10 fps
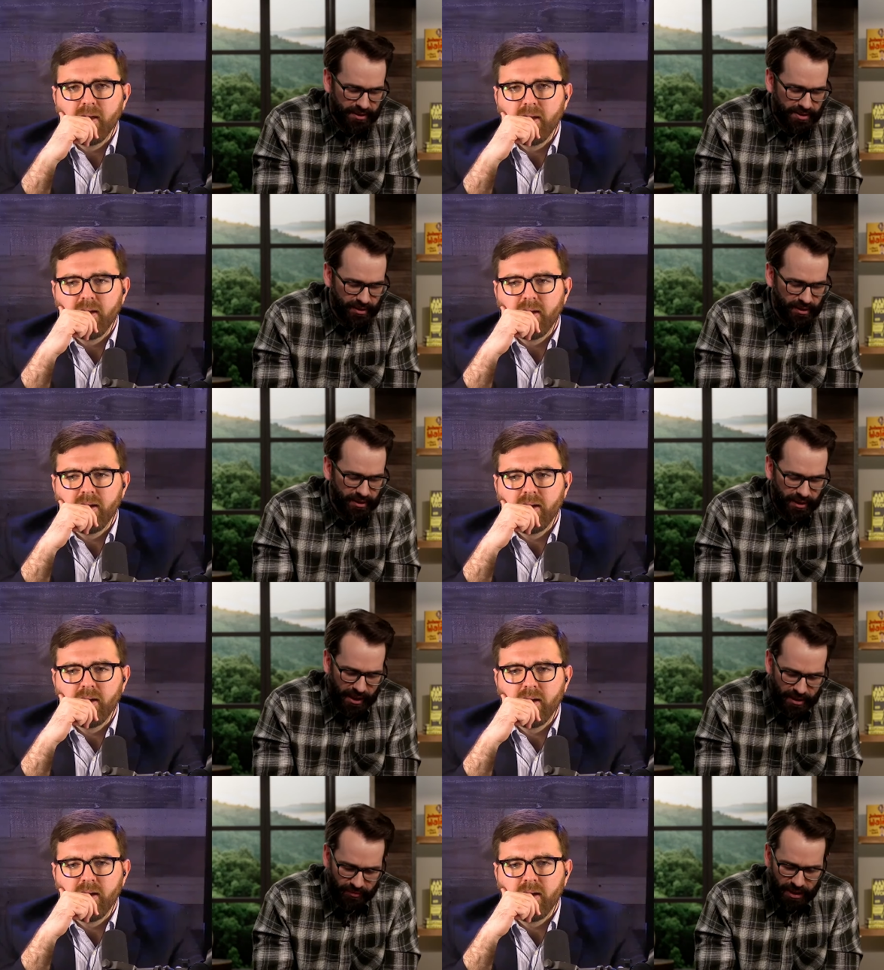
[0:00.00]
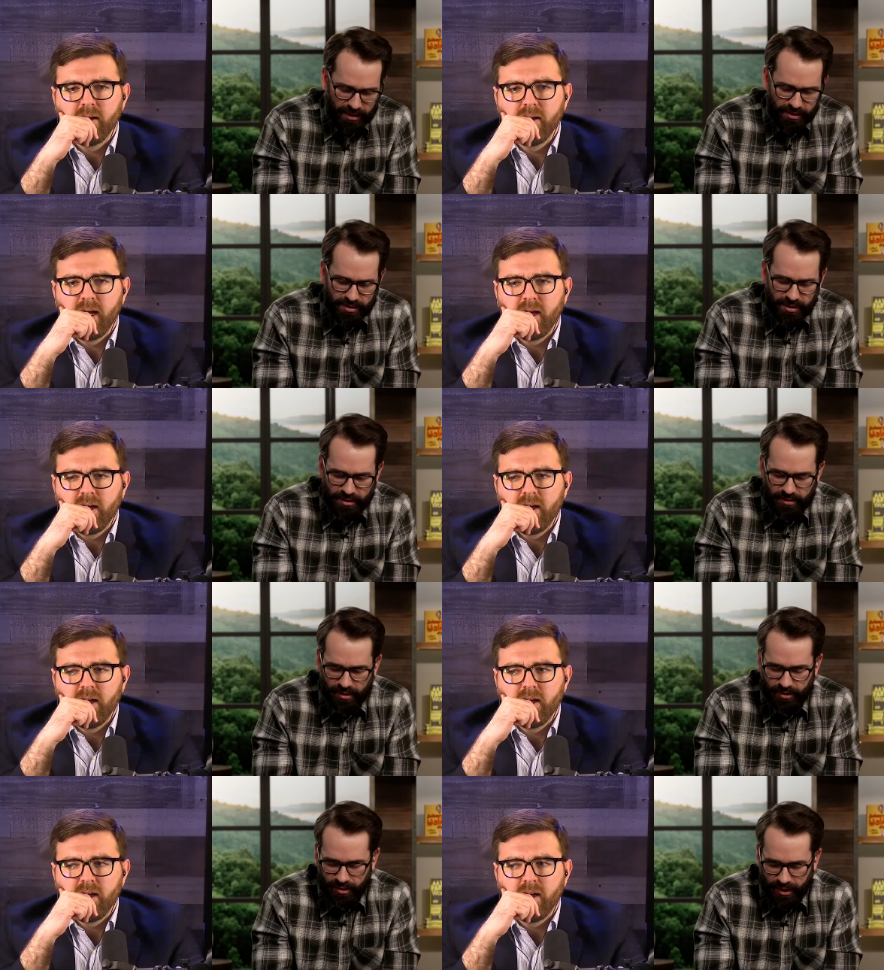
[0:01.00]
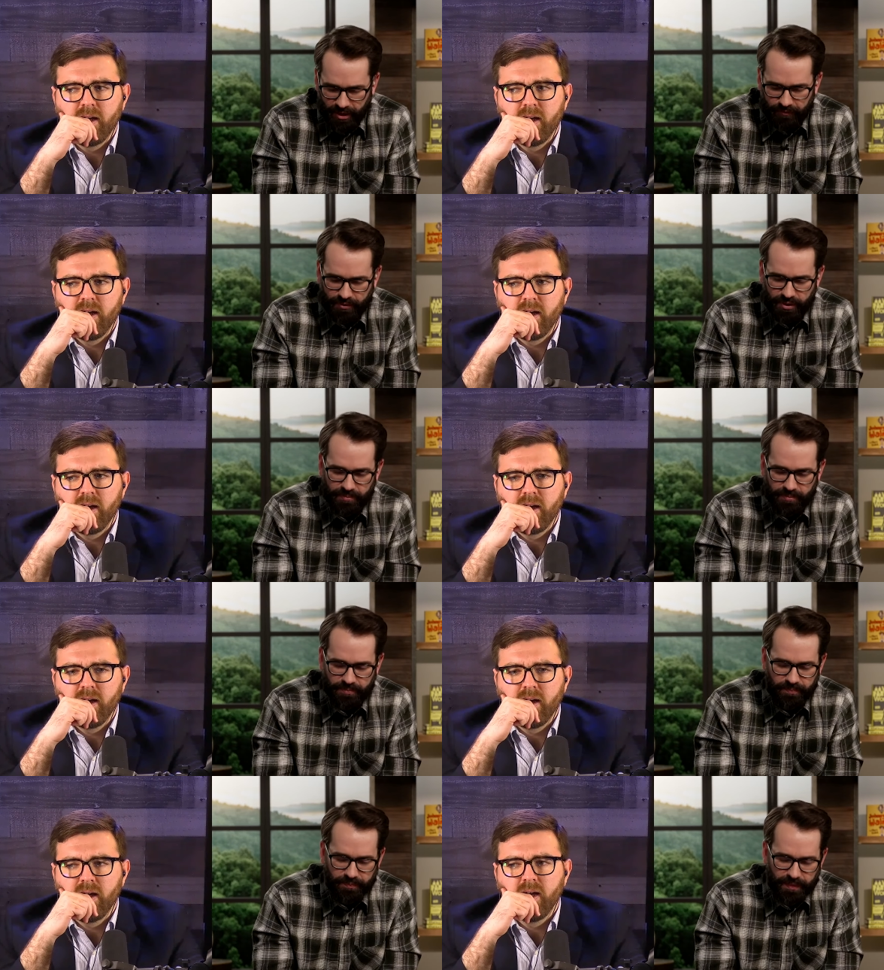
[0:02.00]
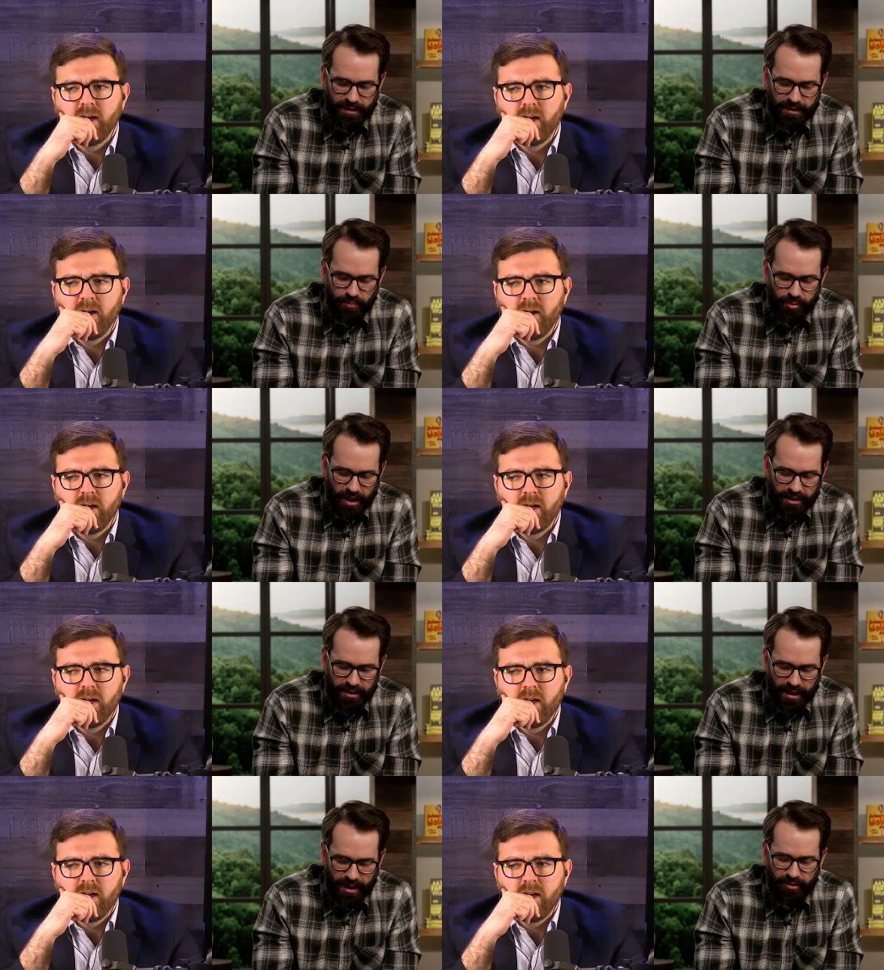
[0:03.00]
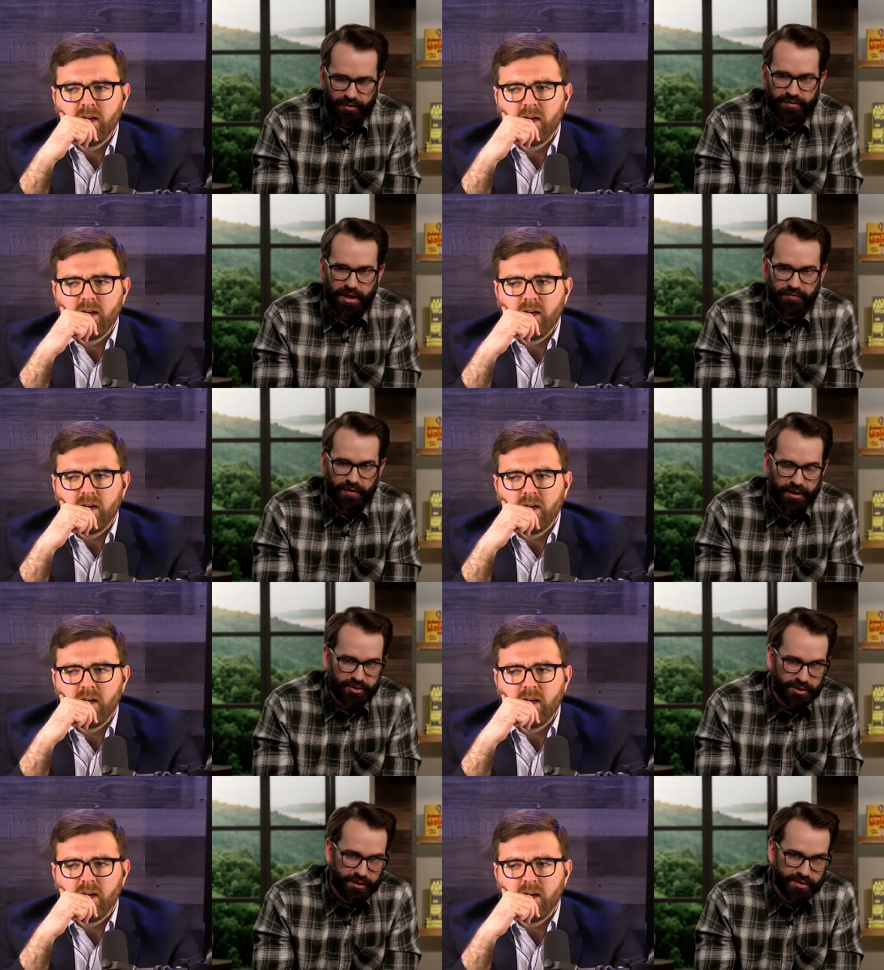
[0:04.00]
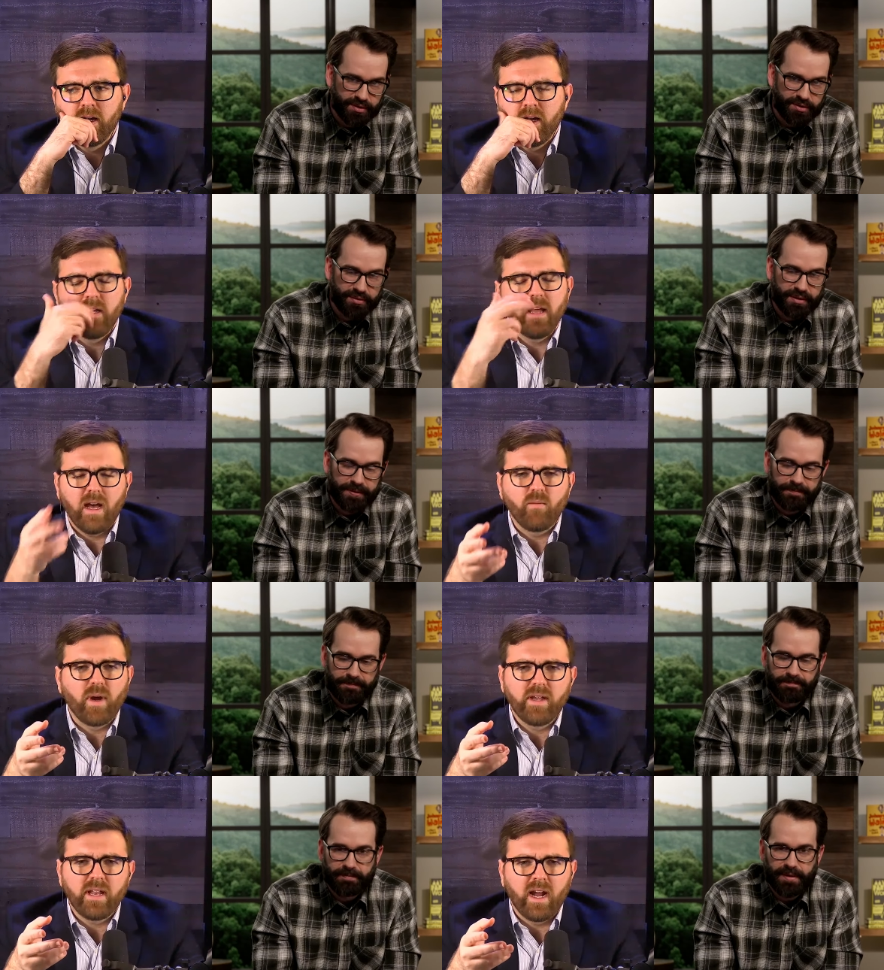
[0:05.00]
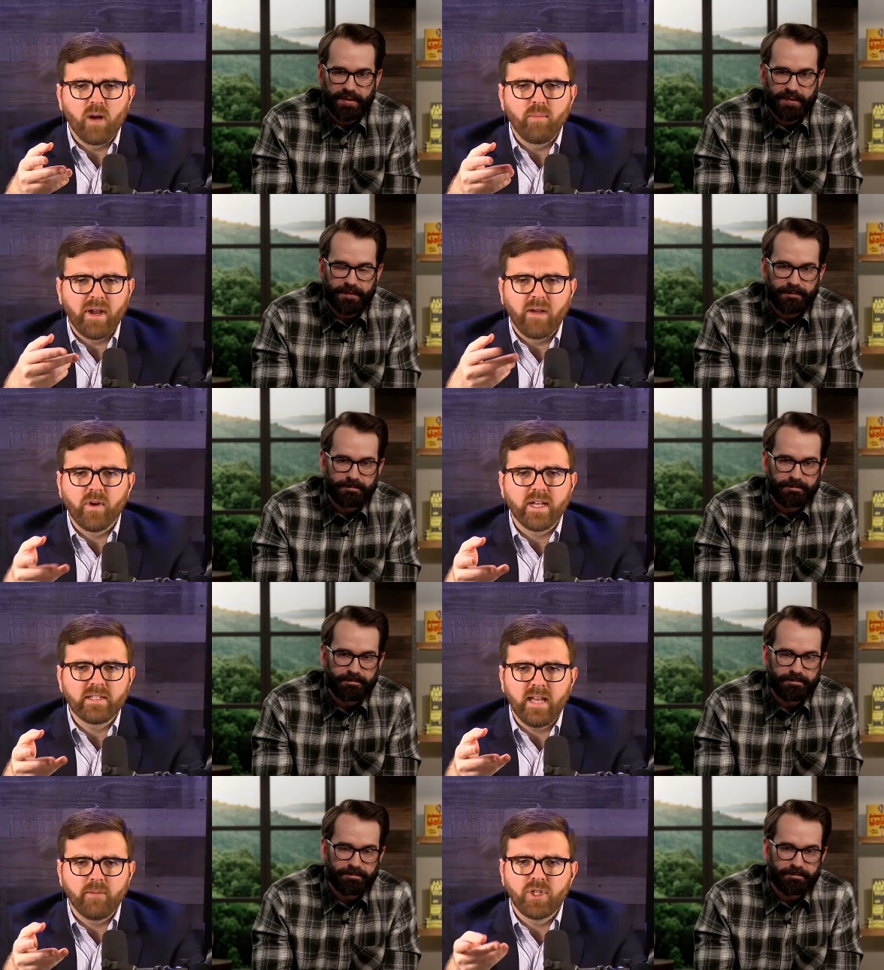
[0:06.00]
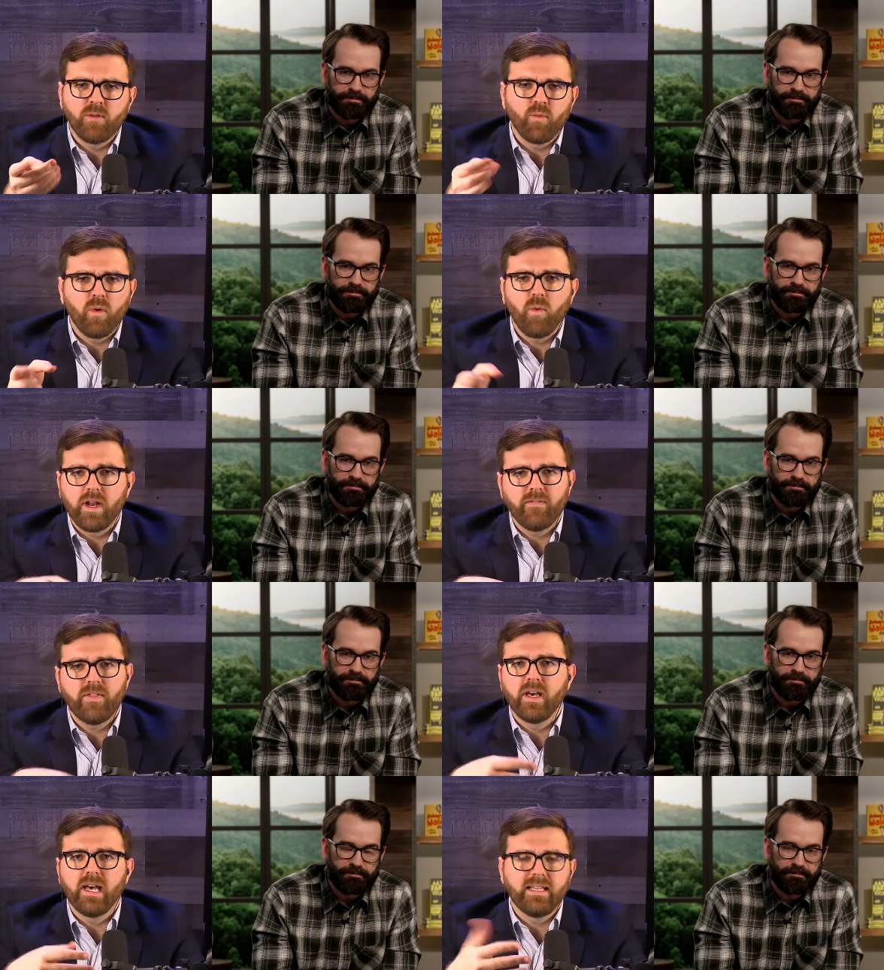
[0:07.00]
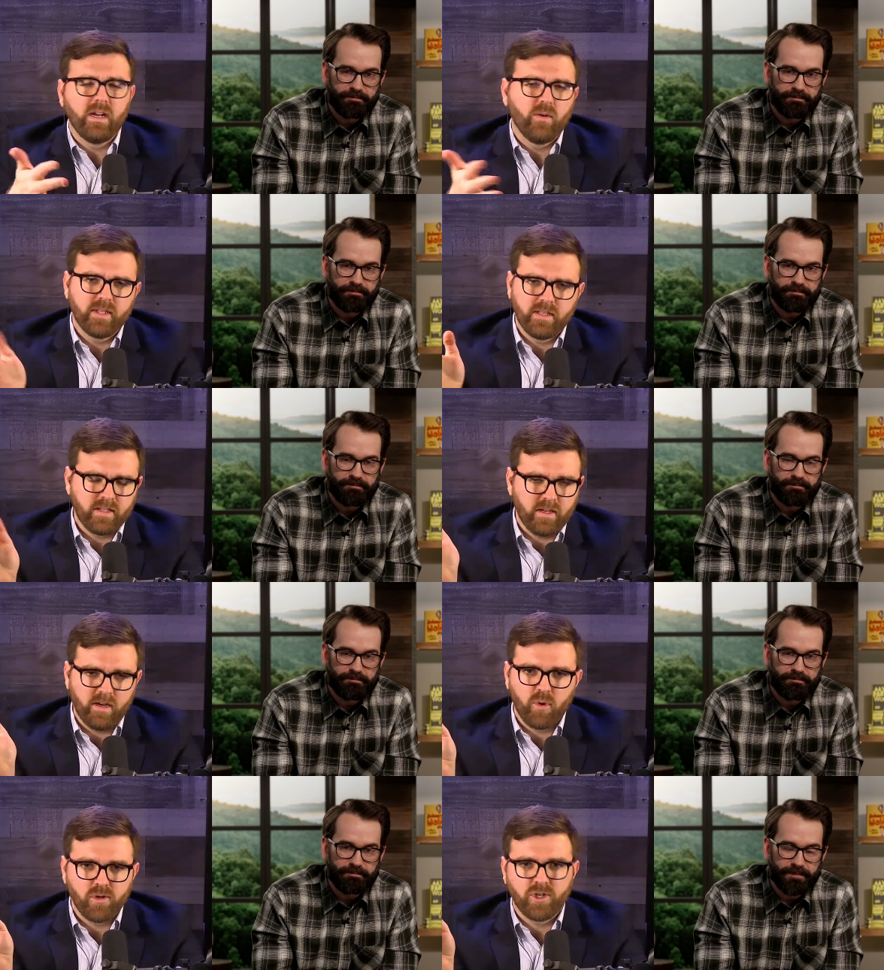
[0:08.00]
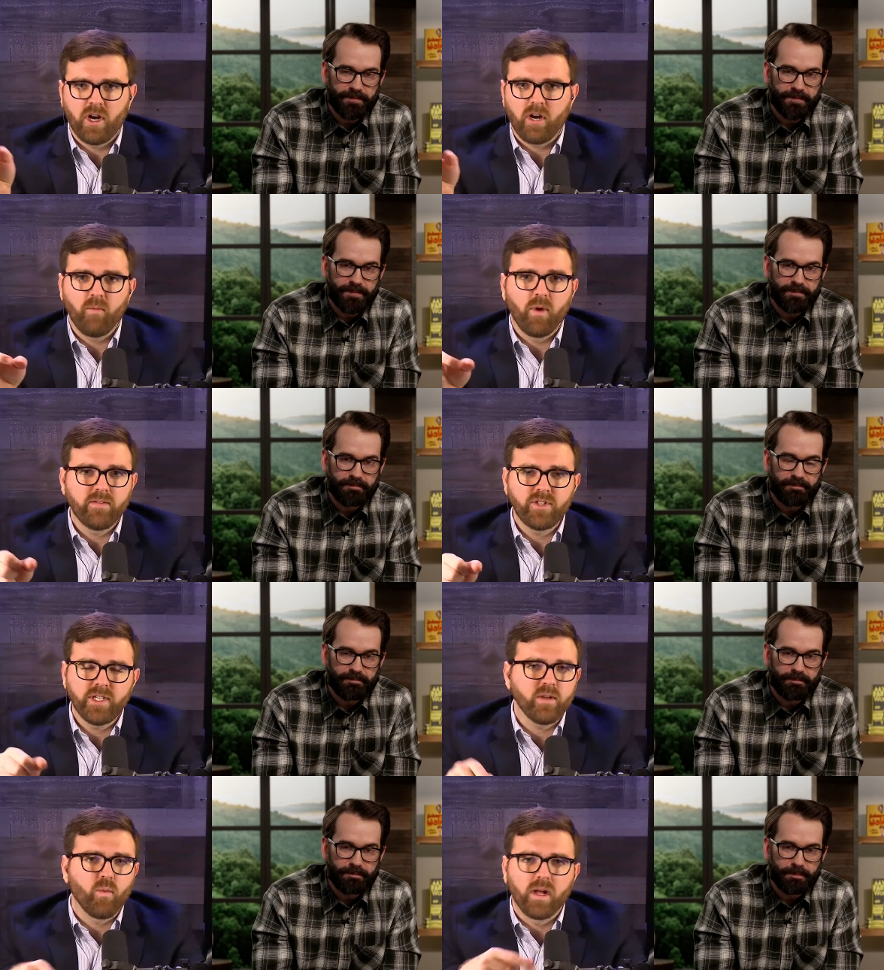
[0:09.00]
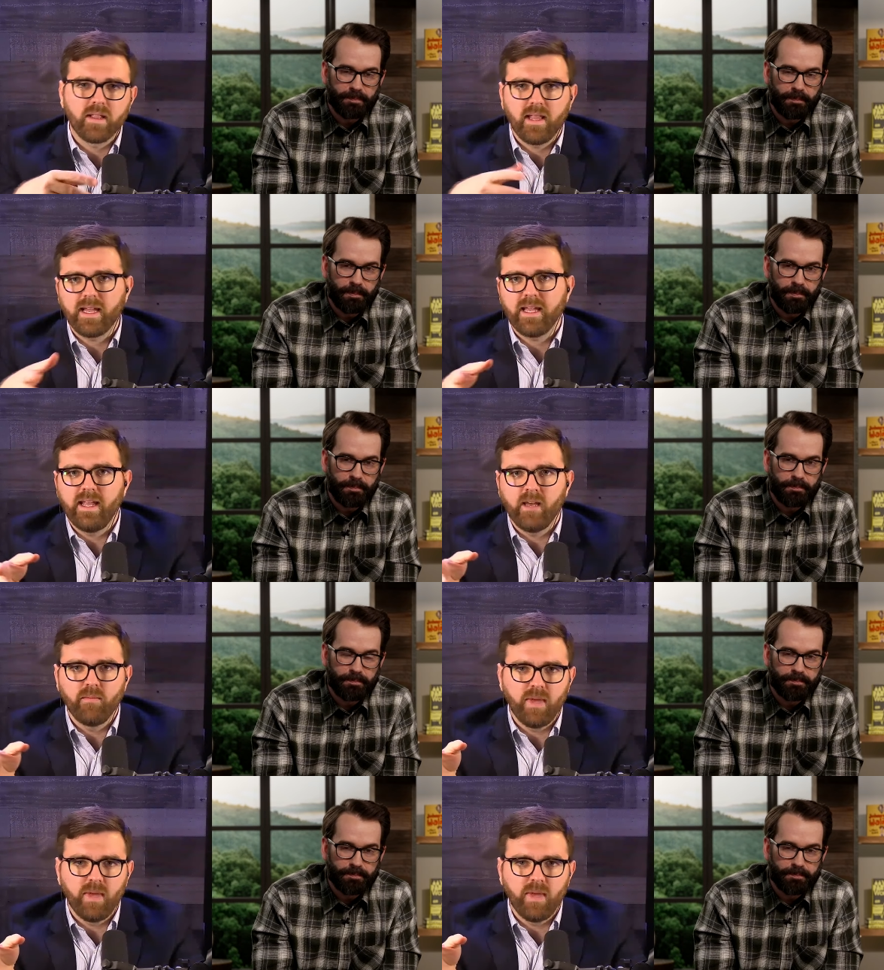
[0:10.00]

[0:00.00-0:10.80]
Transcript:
Speaker 1: a, a lot of that is the on the left the the breaking down of definitions
Speaker 2: yeah, and why you get hung up on every exception? Well, what if the you know in the, the abortion argument? What if she's a one-legged Im-